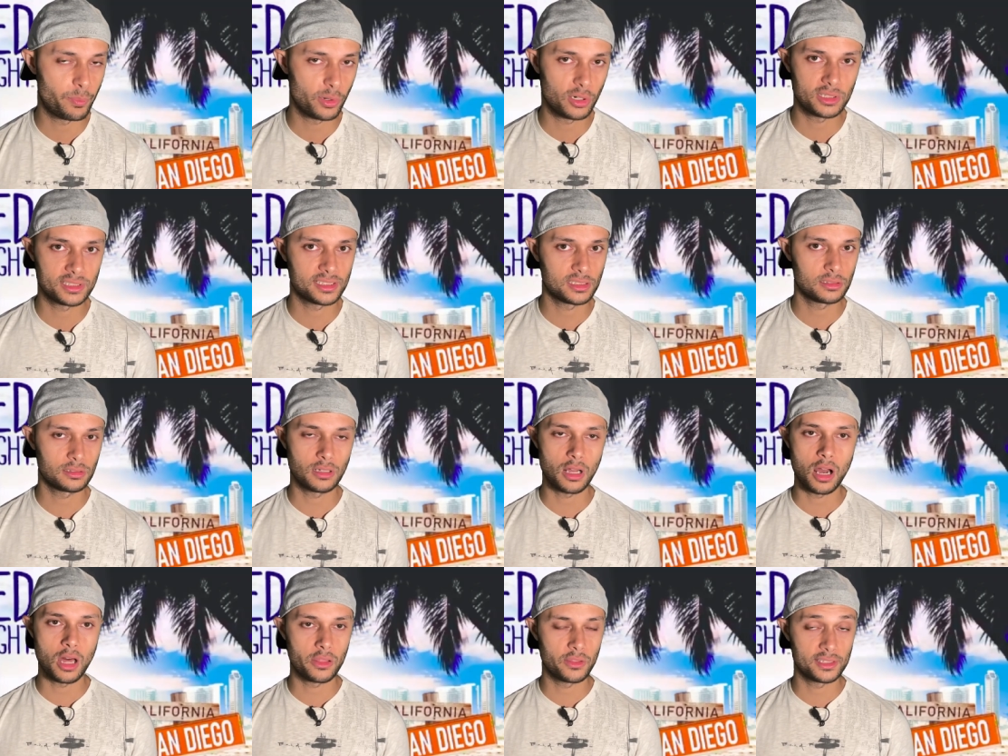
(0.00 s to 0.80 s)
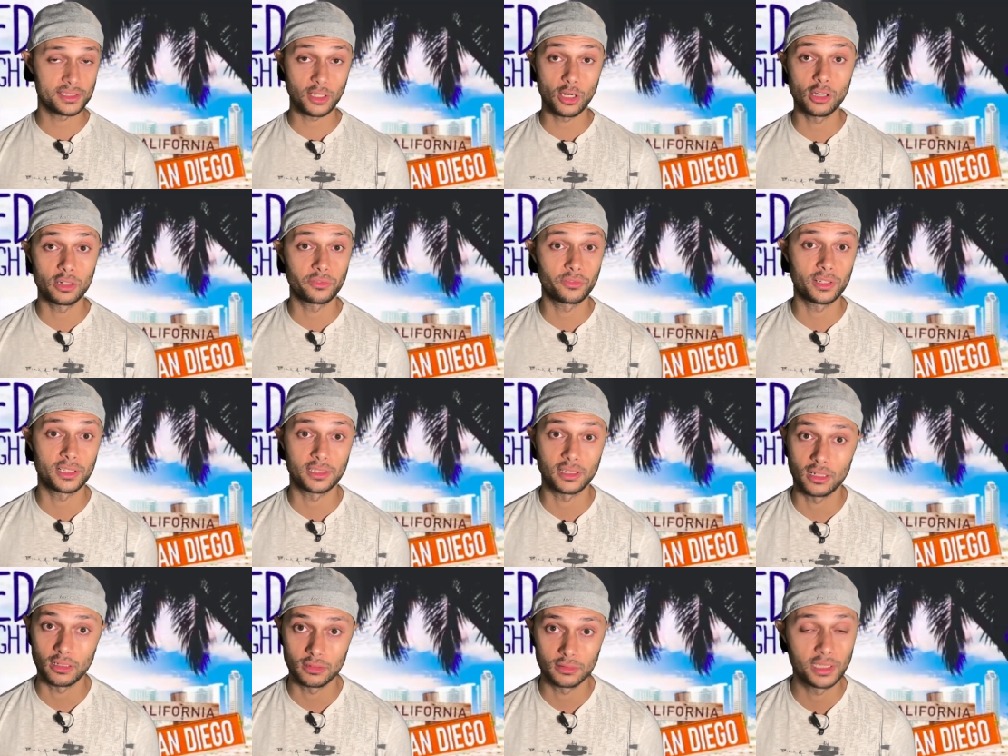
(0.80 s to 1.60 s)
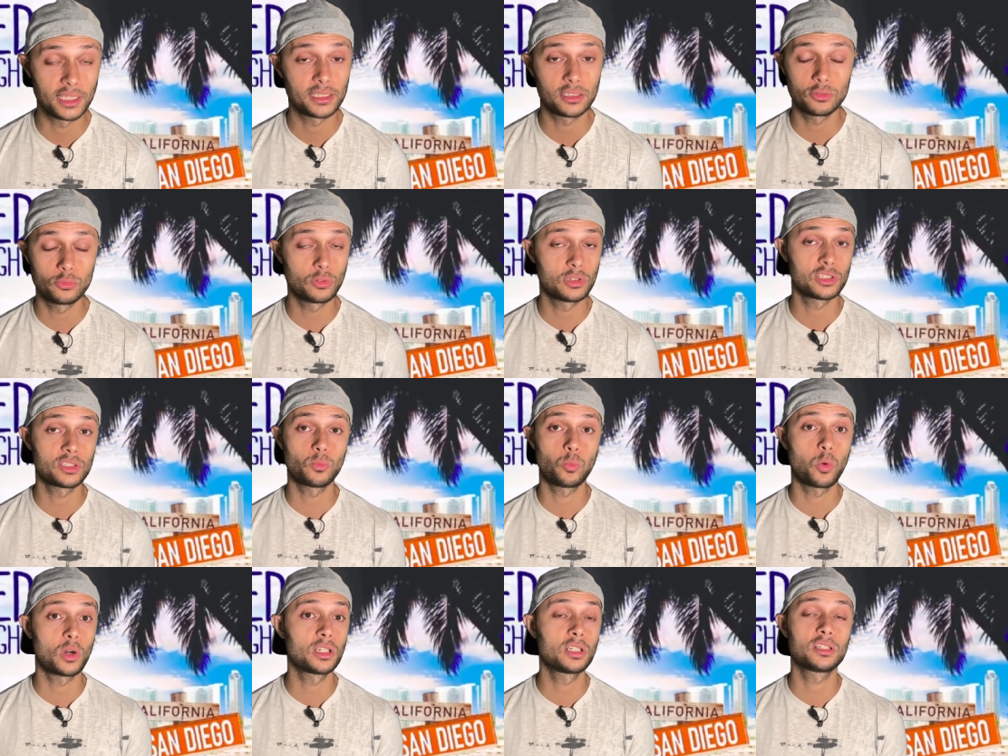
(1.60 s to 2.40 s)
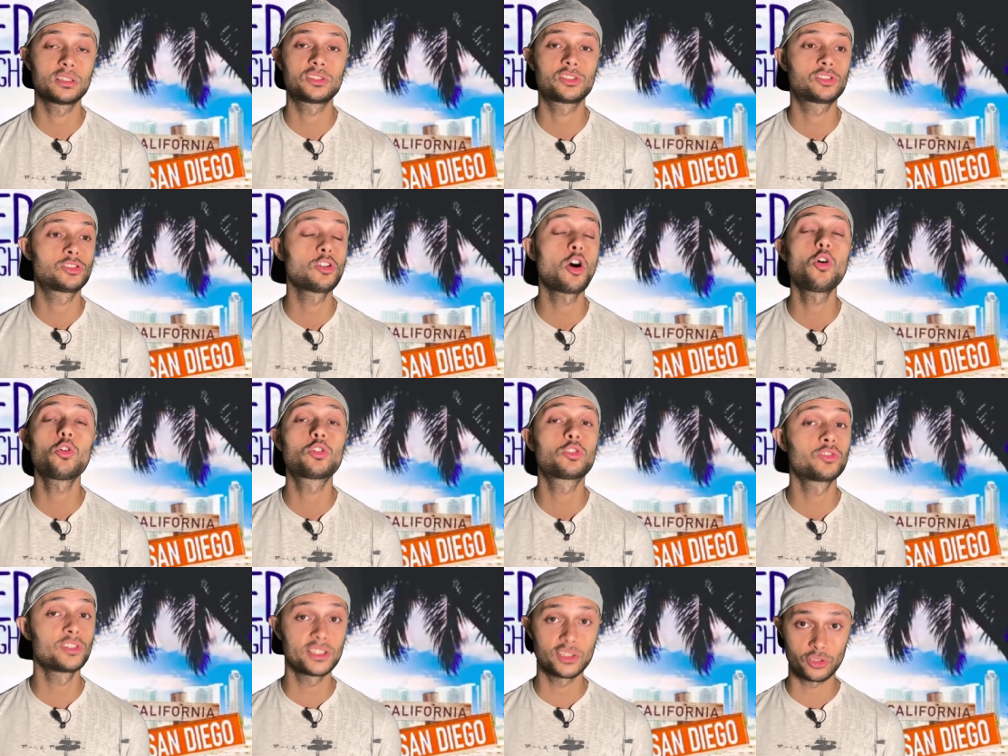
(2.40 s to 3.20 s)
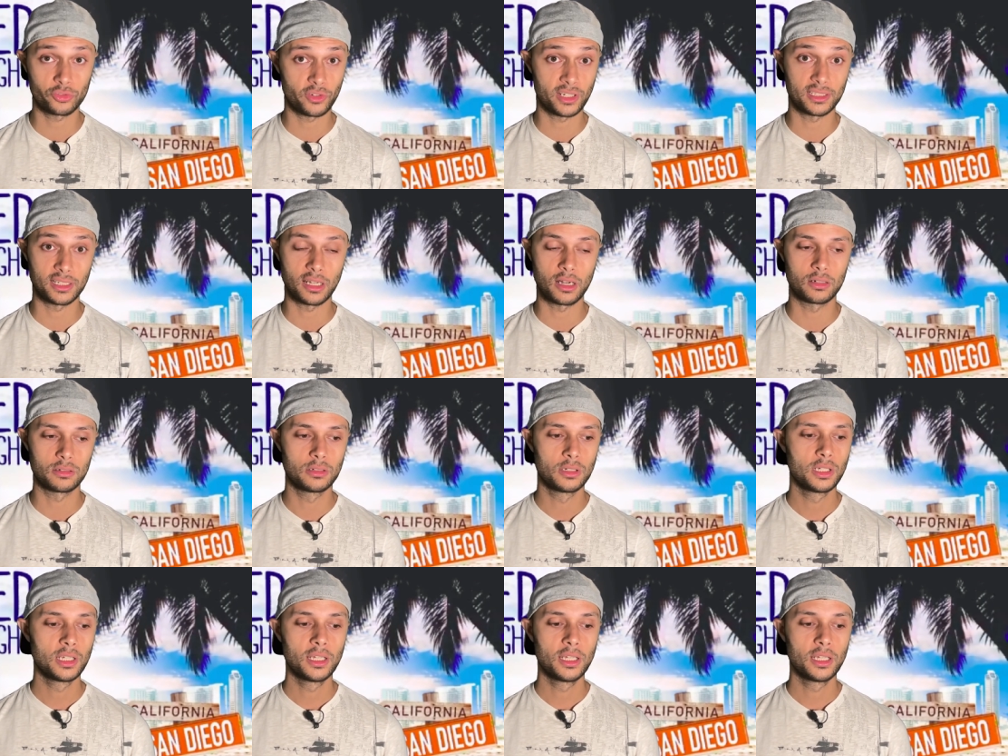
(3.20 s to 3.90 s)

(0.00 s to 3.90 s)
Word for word: person on this earth right now. Like, you are so cringe right now.